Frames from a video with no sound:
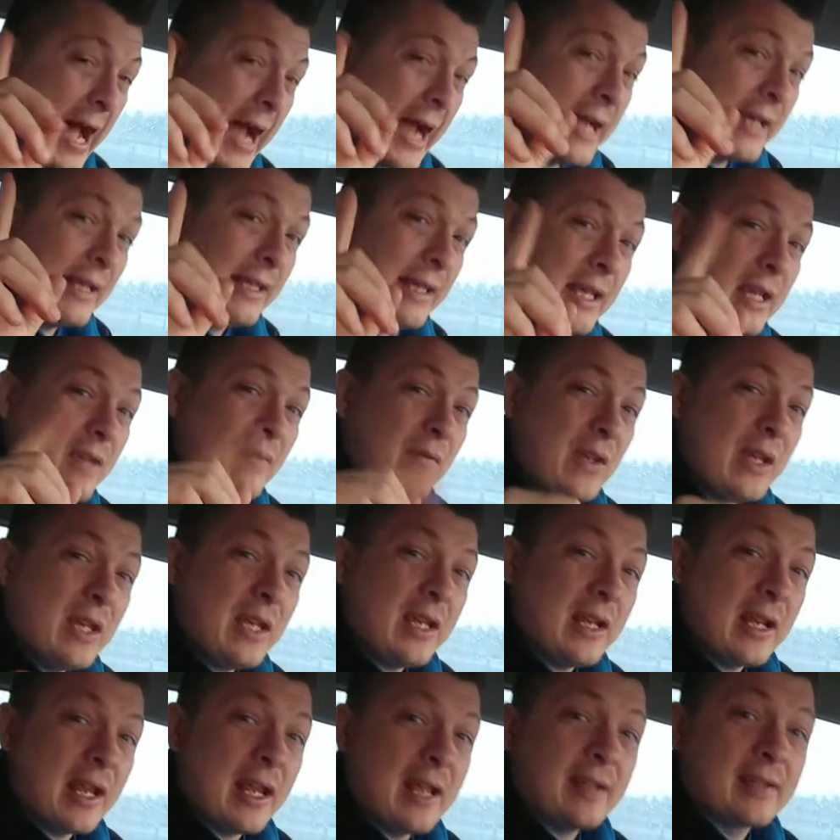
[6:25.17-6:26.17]
I give
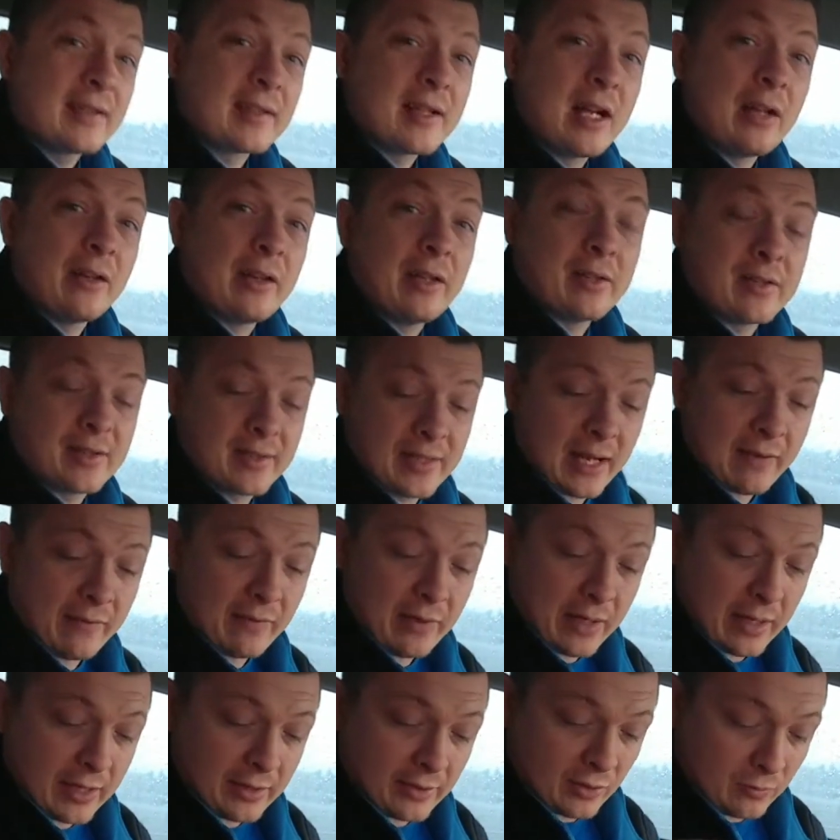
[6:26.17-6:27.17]
it a solid
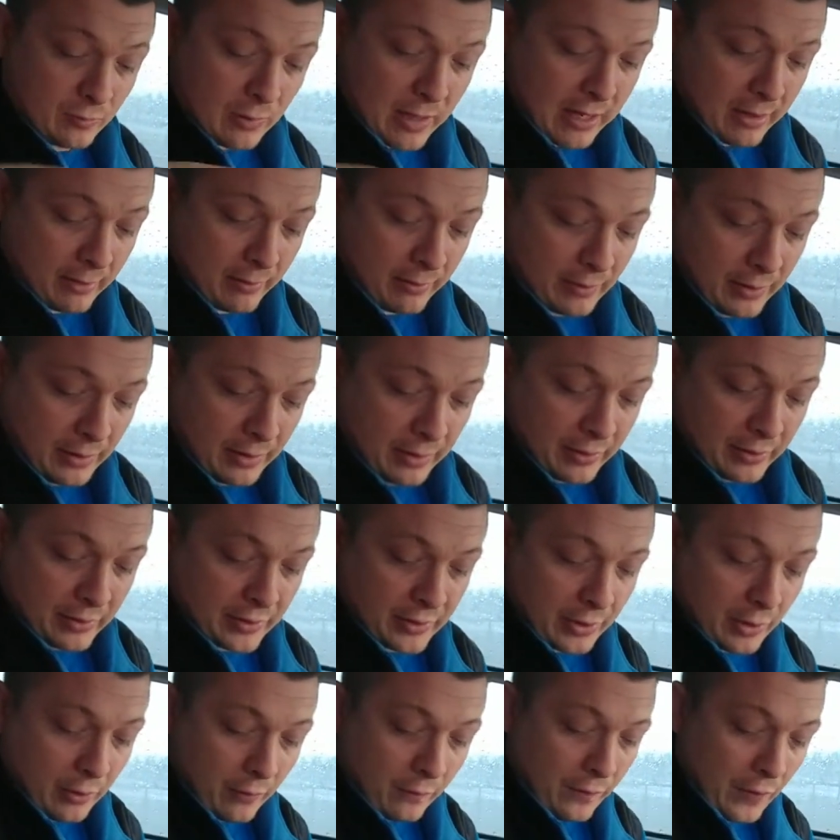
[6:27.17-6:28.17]
7 as well.
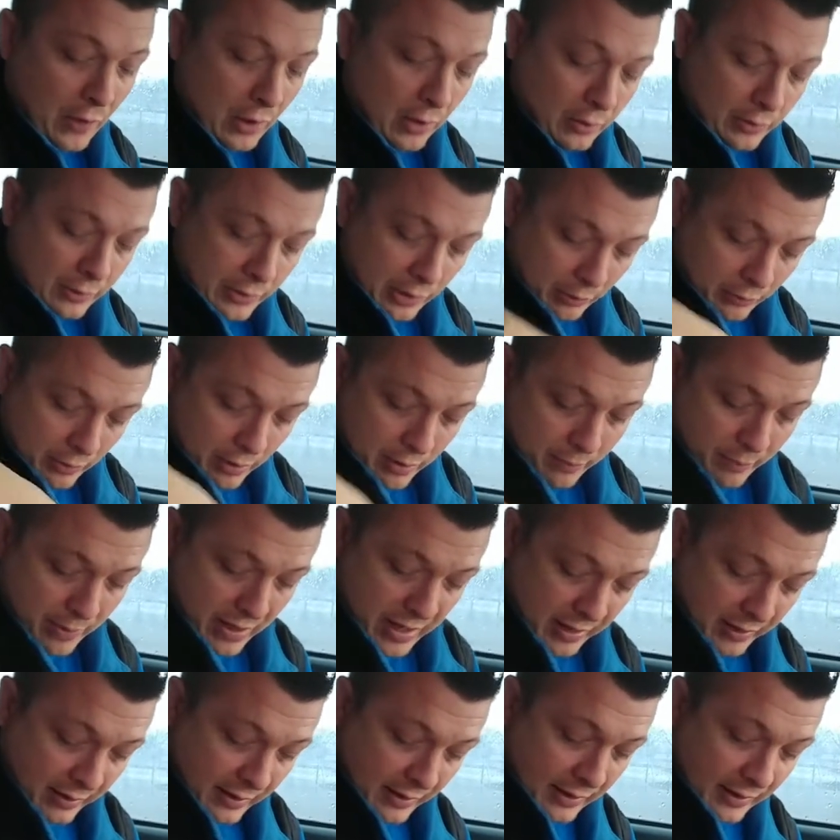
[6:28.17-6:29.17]
So far, Donut
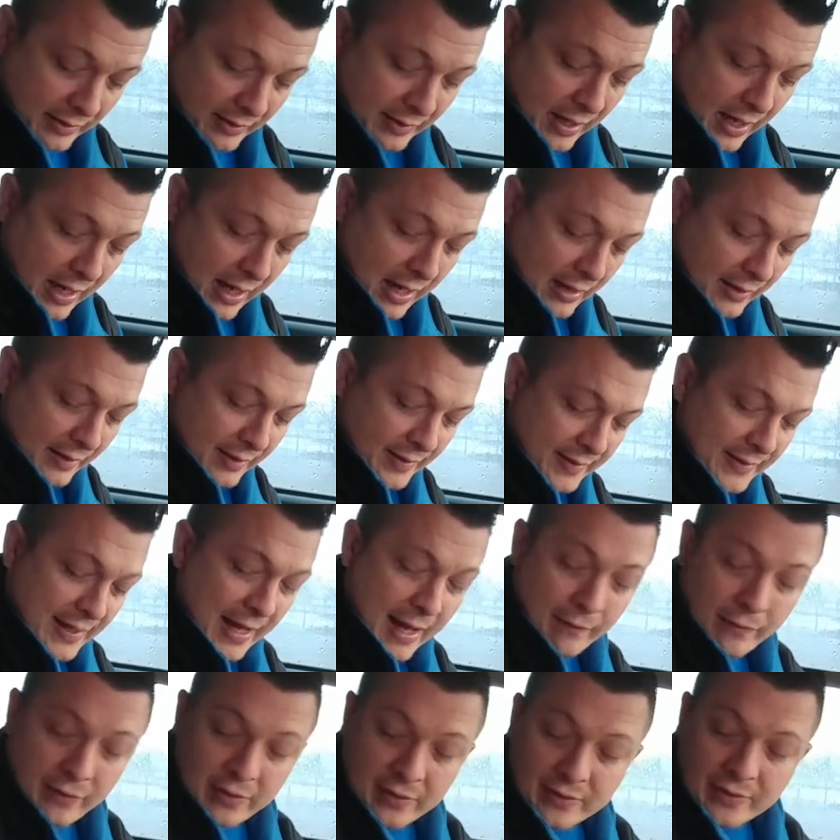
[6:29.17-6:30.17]
Bank is hit
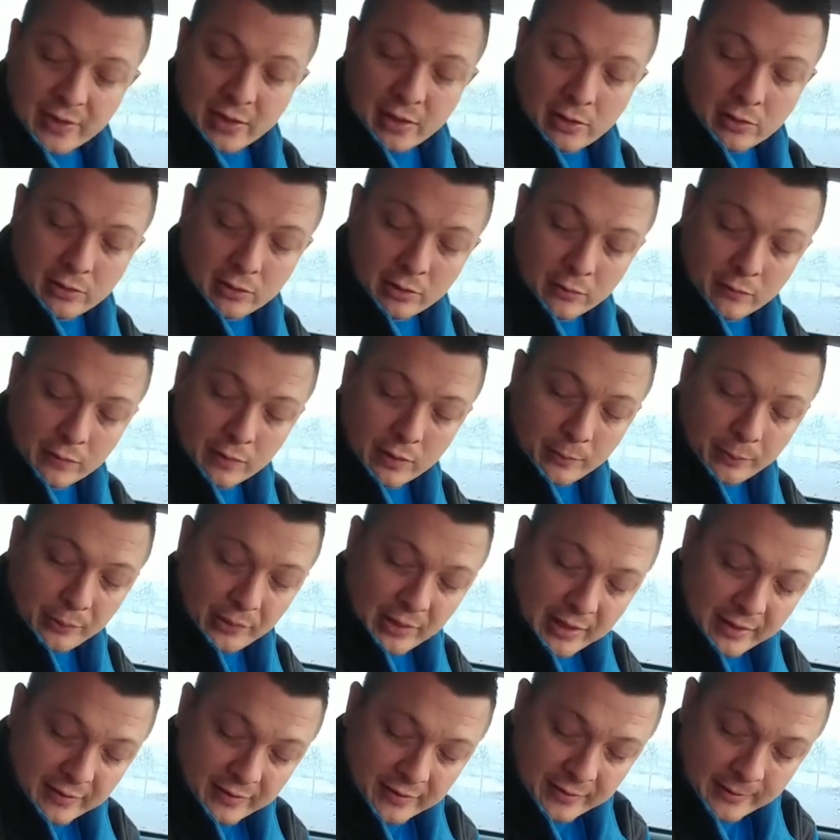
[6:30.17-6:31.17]
7s all over the
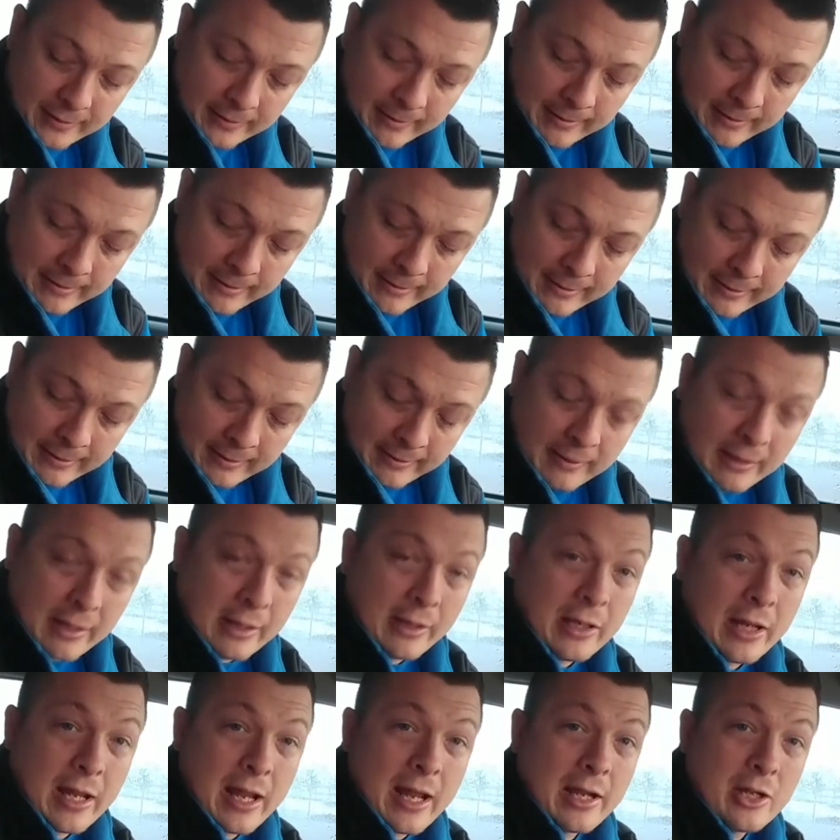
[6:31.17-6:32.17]
place.
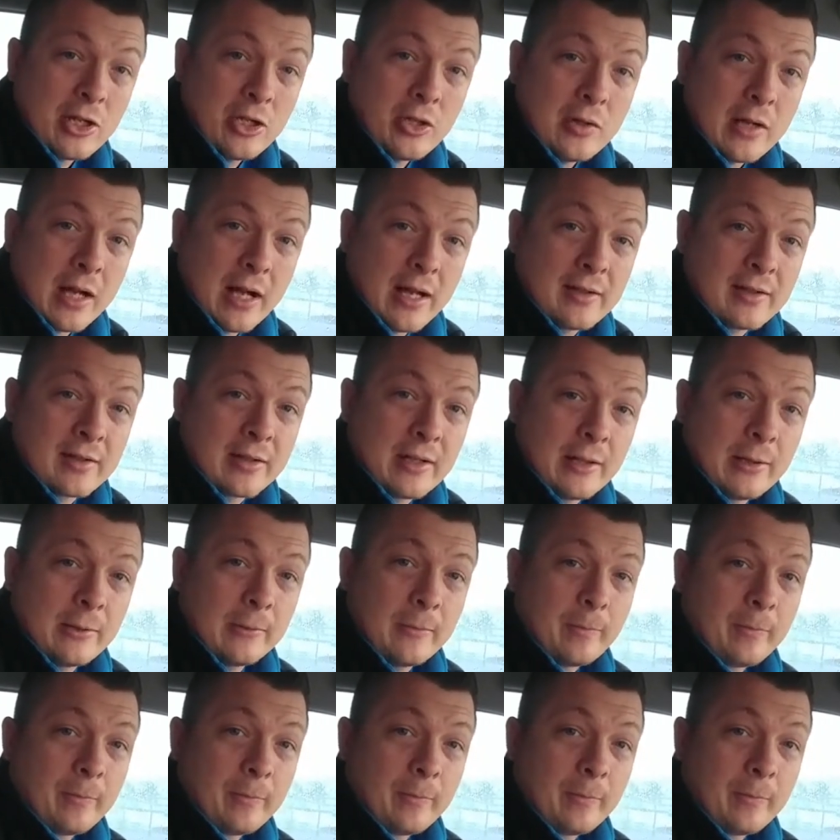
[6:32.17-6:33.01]
Now, as you guys know...